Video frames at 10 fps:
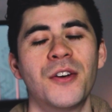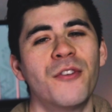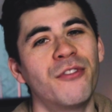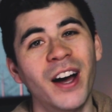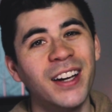
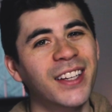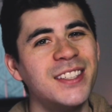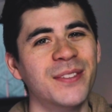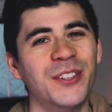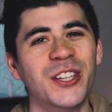Finally,
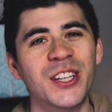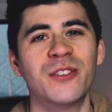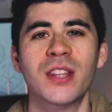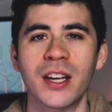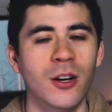some good news,
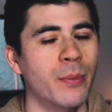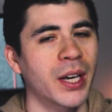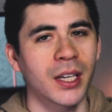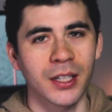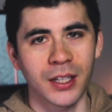they don't make
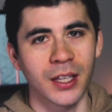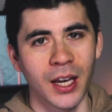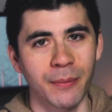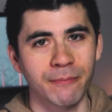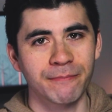it into the
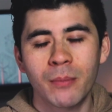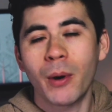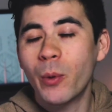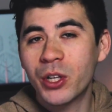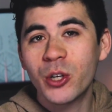game. But
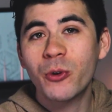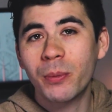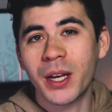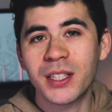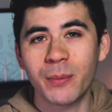we do
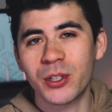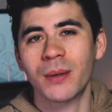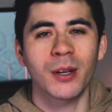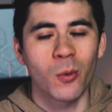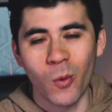replace them with
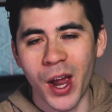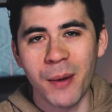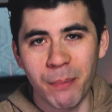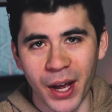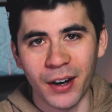something way
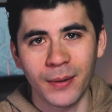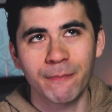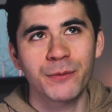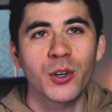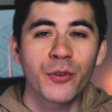better.
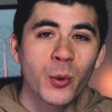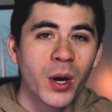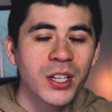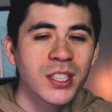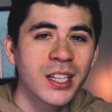So if you want
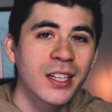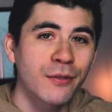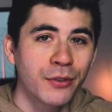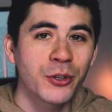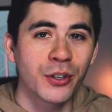to see it in
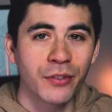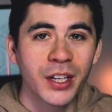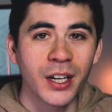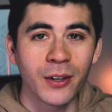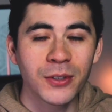future
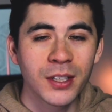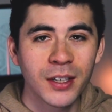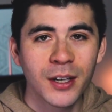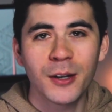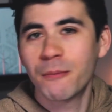videos,
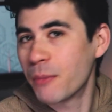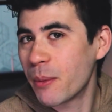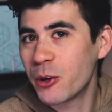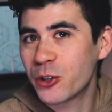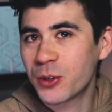
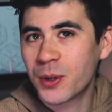maybe you should